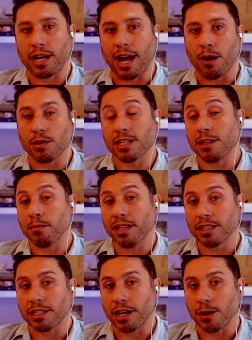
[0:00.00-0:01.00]
I was in the
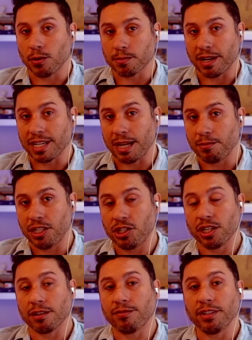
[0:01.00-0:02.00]
military was my time
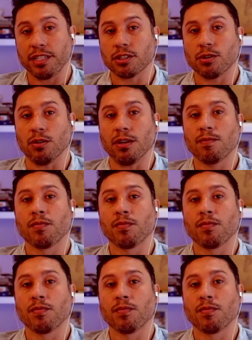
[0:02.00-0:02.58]
teaching at Fleet School.